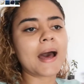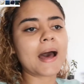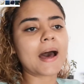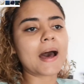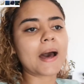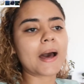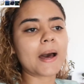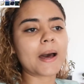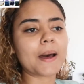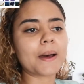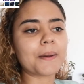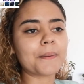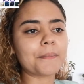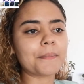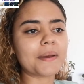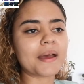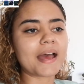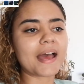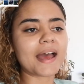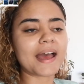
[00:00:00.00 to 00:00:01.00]

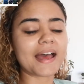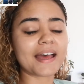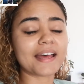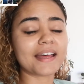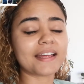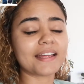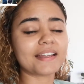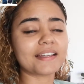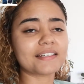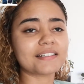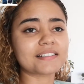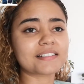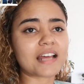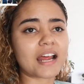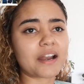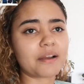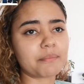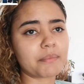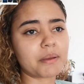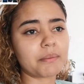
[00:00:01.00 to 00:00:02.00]
And
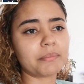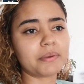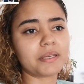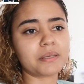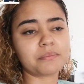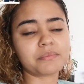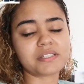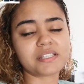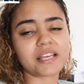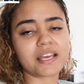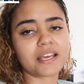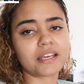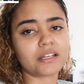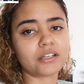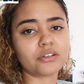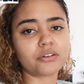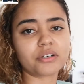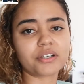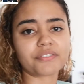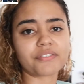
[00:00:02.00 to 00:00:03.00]
I remember him
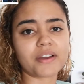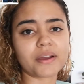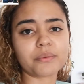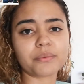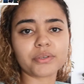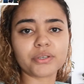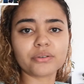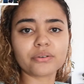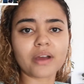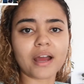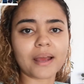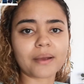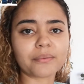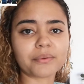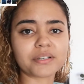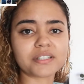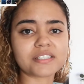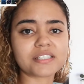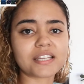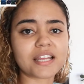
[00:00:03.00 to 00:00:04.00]
saying, look, if I were you, I
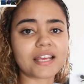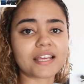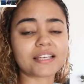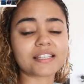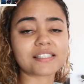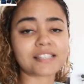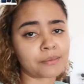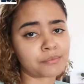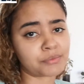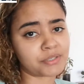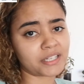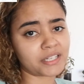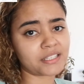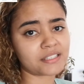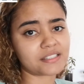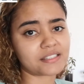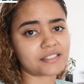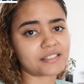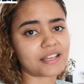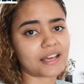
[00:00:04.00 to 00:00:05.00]
would take
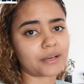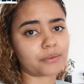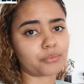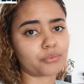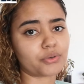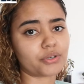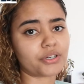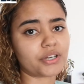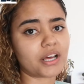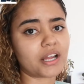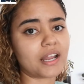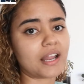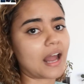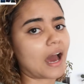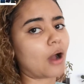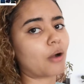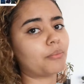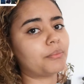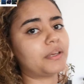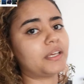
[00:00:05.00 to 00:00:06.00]
subjects that would
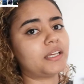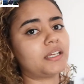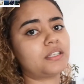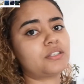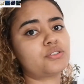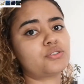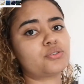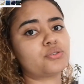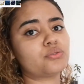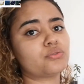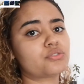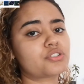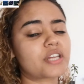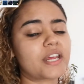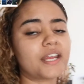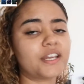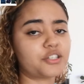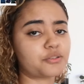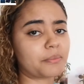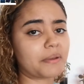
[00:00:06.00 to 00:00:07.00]
allow me to
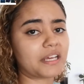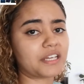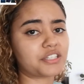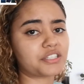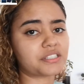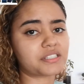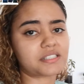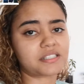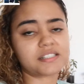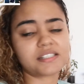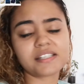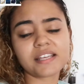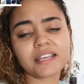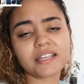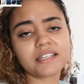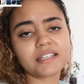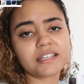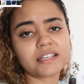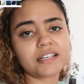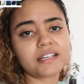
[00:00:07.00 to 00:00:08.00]
change majors in
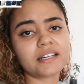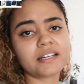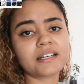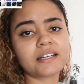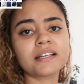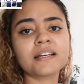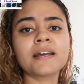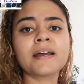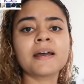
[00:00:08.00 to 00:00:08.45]
second year,